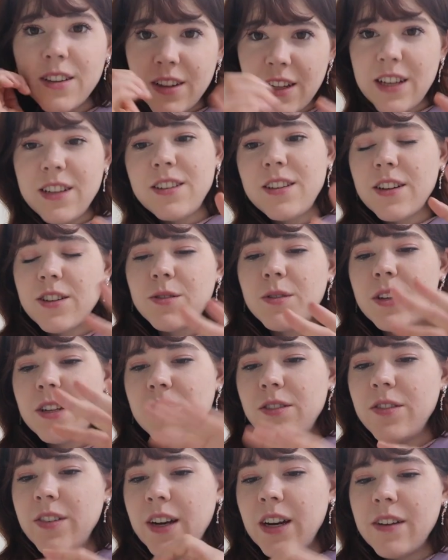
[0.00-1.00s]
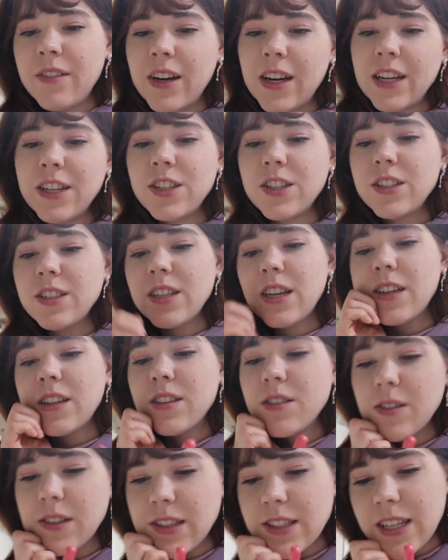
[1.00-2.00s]
This next one is very, very interesting.
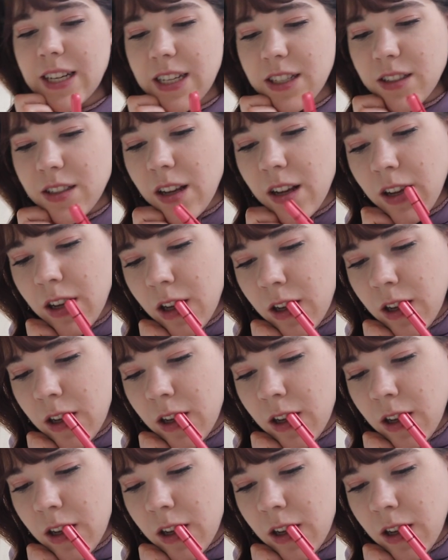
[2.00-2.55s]
This one says,